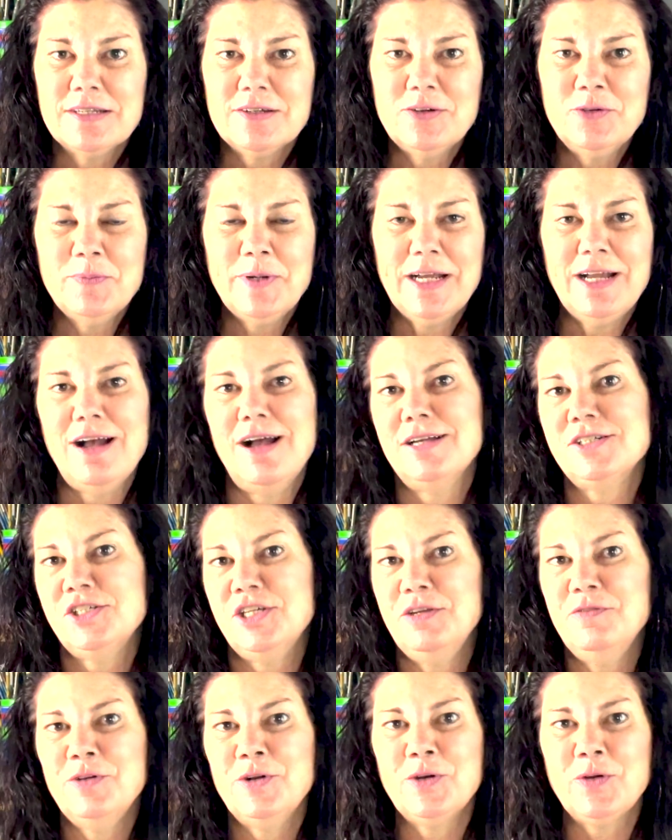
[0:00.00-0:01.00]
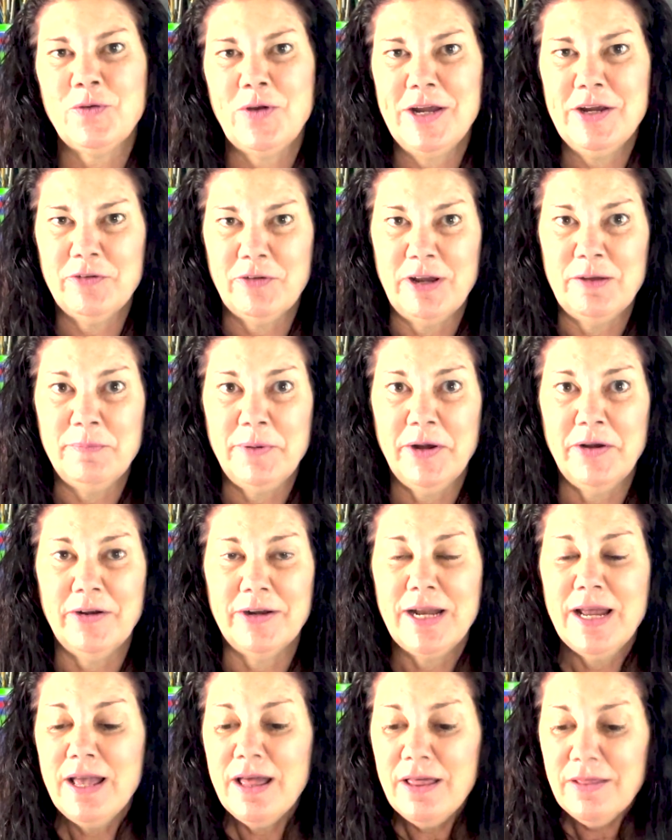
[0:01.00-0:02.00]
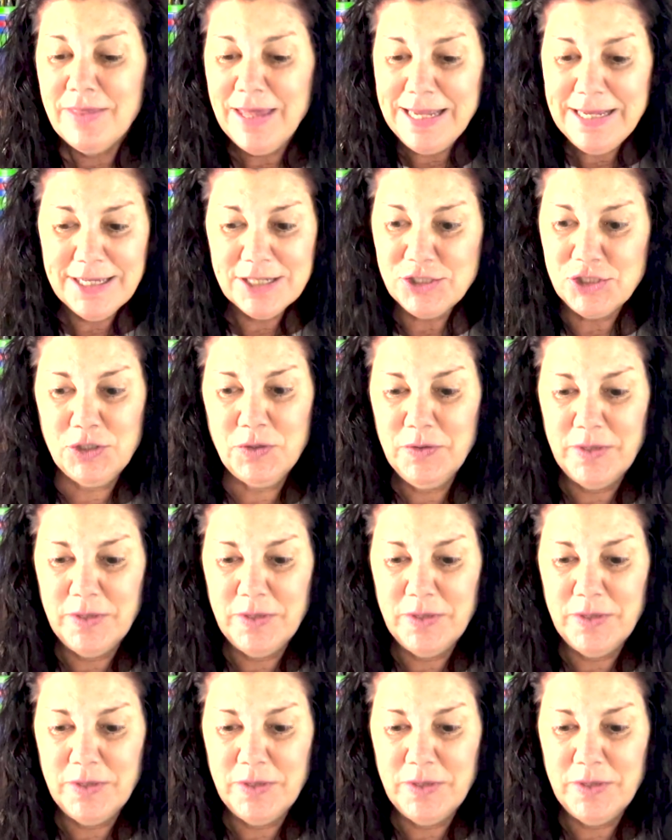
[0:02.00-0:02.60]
and oh my gosh, even a great grandparent. They can do